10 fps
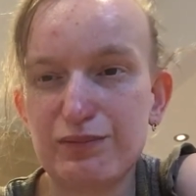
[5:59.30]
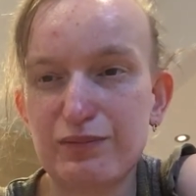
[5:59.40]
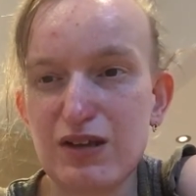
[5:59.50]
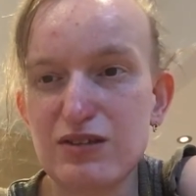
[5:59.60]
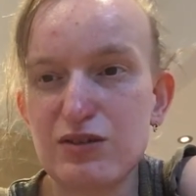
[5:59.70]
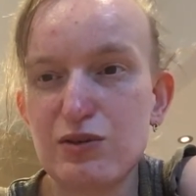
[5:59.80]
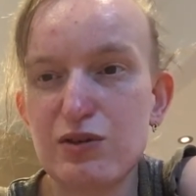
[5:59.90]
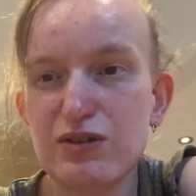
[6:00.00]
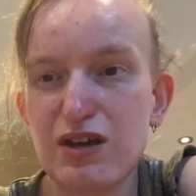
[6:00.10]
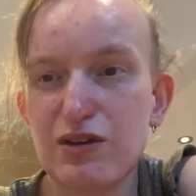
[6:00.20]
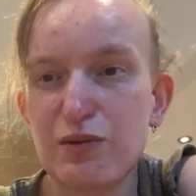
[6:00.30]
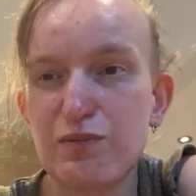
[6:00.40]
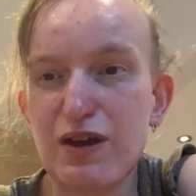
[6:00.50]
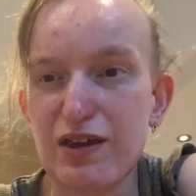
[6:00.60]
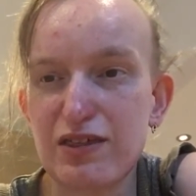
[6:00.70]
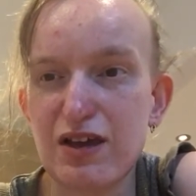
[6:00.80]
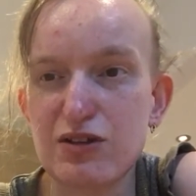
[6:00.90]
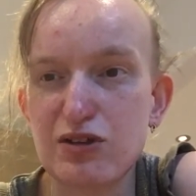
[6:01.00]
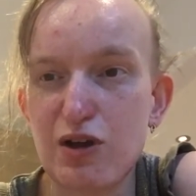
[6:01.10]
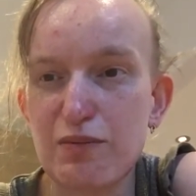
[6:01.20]
escorted with
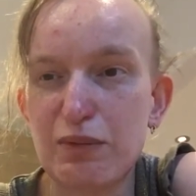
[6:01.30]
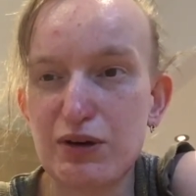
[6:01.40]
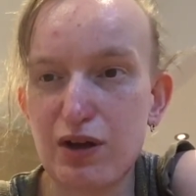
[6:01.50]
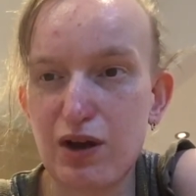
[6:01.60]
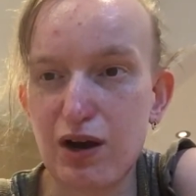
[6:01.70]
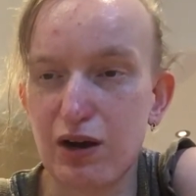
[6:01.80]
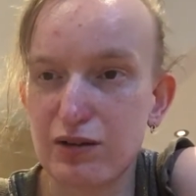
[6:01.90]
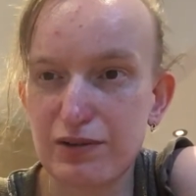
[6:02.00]
his own bodyguard.